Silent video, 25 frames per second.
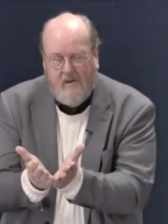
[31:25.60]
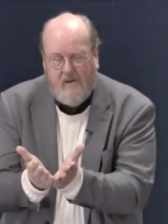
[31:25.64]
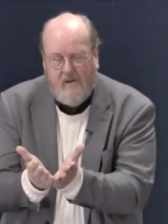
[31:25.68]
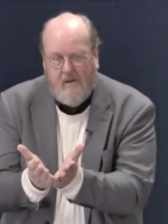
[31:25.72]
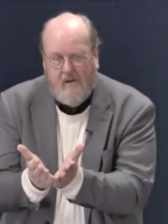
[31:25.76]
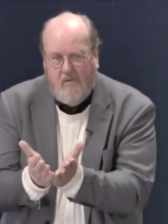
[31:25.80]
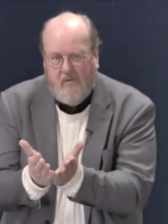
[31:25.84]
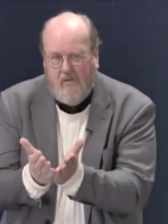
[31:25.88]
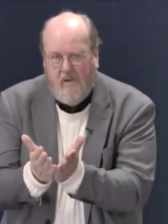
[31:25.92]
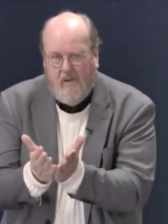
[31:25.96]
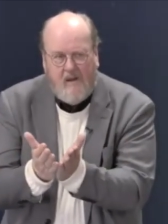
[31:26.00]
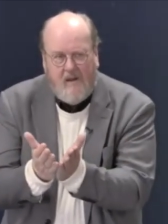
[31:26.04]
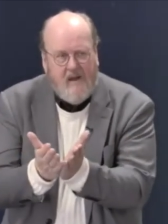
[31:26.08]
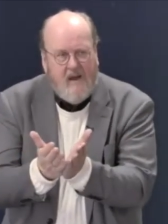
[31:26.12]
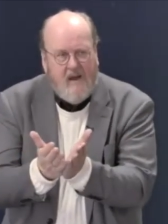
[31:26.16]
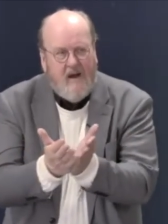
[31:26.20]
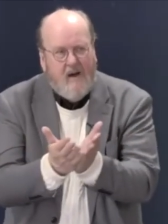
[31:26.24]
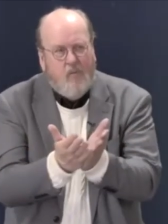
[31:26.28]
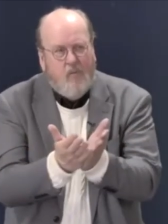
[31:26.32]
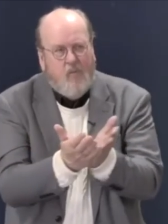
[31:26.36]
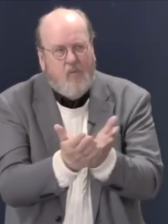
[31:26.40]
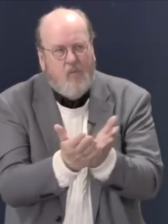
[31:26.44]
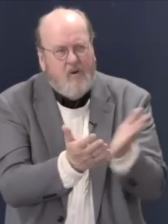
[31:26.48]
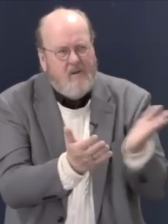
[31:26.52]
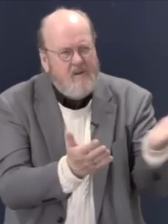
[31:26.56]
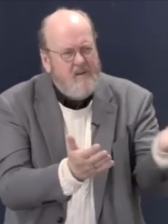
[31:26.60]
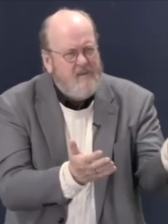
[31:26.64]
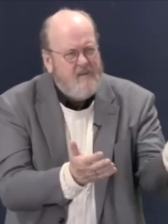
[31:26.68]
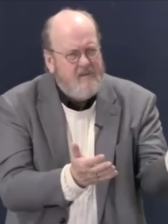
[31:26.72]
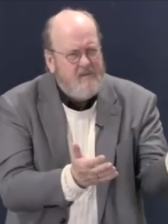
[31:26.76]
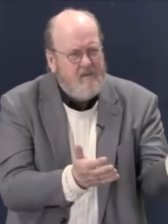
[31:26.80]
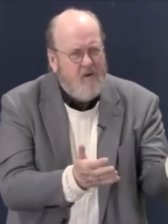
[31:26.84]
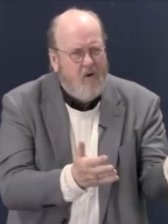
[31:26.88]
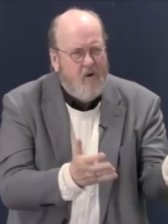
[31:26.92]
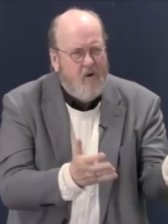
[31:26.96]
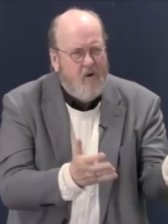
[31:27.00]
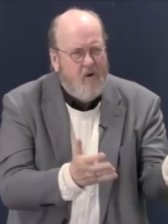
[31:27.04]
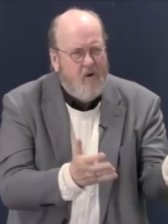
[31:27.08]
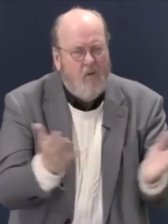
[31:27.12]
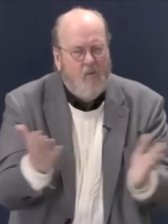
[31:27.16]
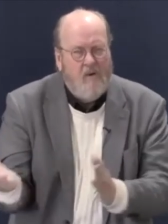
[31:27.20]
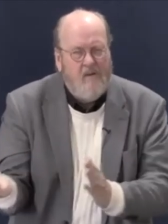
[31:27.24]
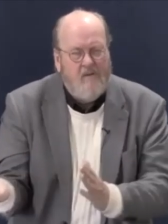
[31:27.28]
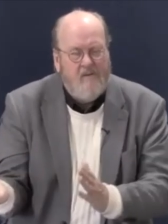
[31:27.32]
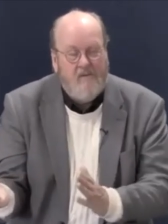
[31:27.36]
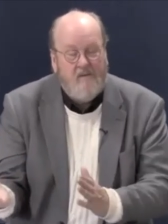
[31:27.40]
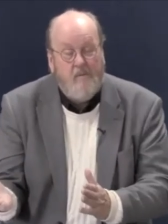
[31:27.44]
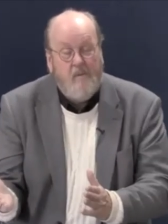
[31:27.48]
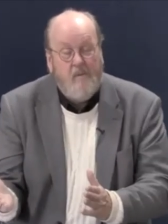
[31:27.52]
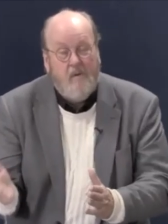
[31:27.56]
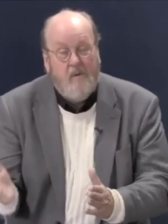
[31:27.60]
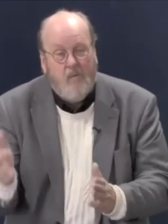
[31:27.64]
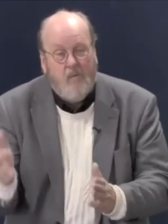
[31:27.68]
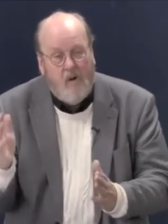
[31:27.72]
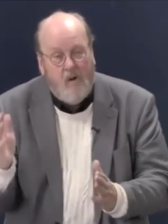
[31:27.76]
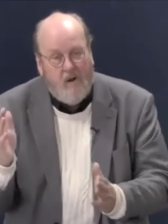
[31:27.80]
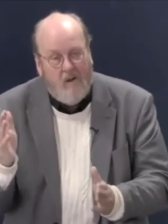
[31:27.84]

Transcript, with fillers: Really hard. What is soul? What is spirit?